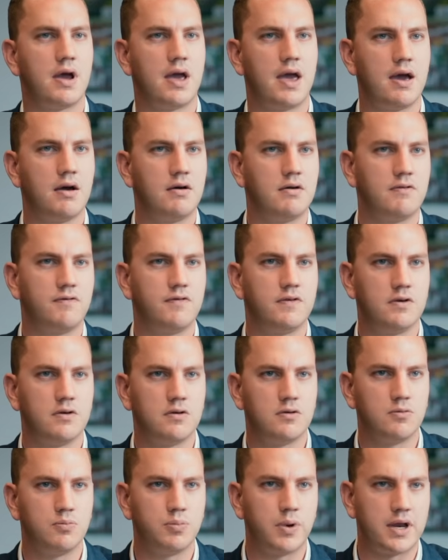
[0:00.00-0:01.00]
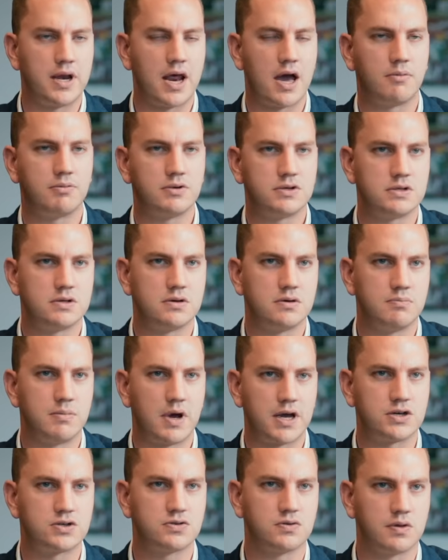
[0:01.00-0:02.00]
How have you been able to
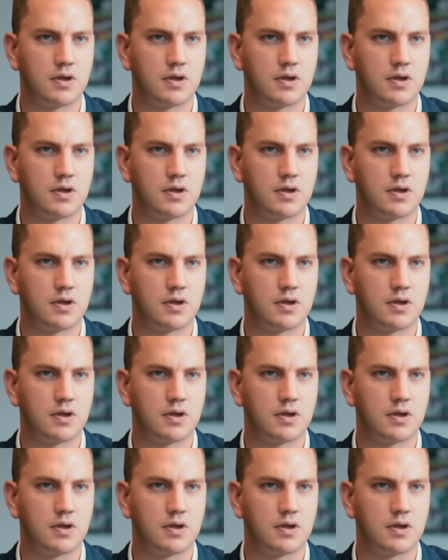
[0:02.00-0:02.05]
make sure